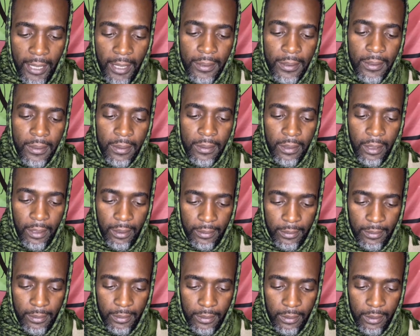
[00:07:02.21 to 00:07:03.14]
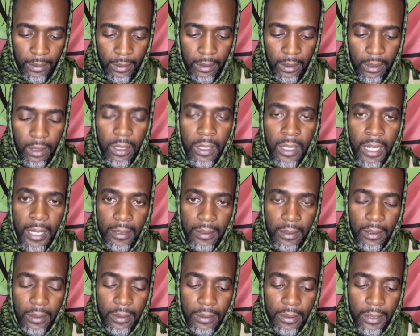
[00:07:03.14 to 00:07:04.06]
6,
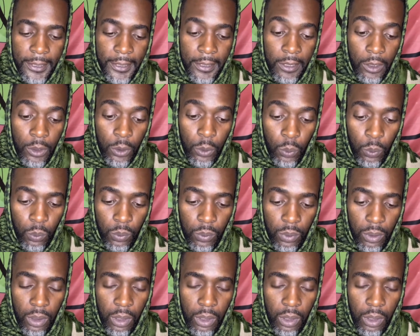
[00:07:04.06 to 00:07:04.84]
1962,